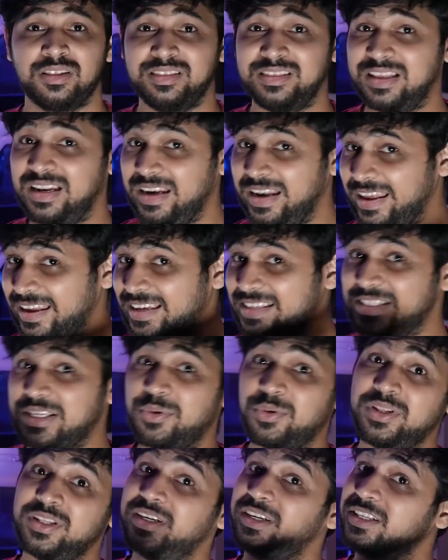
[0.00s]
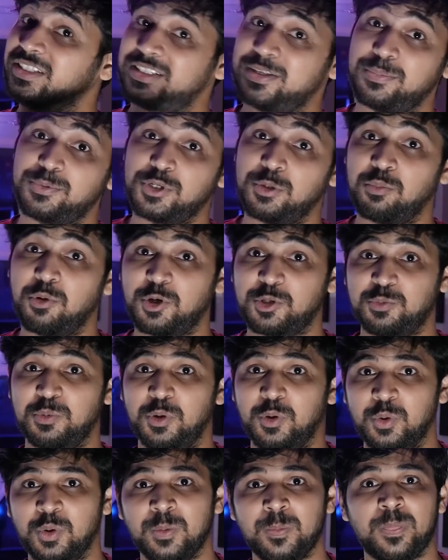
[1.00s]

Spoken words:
The link is given in the description box below.